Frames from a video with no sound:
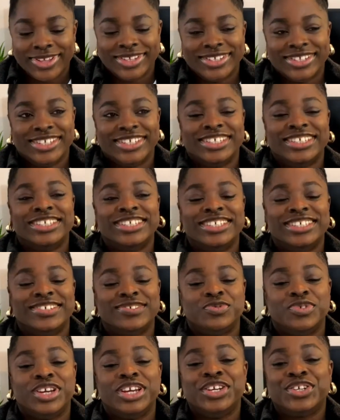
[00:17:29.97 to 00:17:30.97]

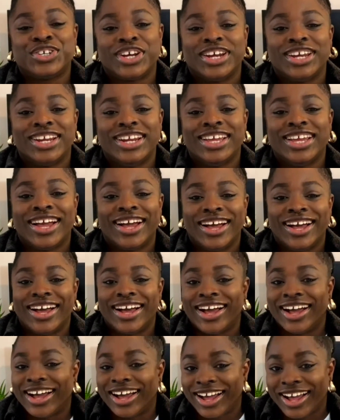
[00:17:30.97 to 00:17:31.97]
literally
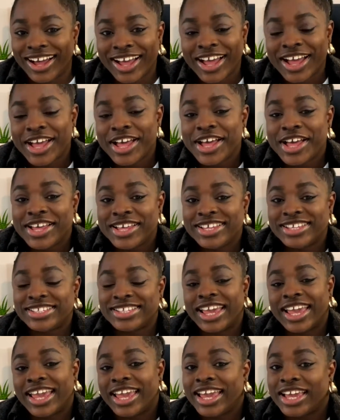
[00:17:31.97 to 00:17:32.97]
is
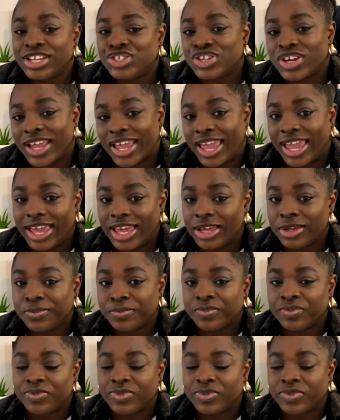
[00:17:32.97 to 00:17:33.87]
AHA.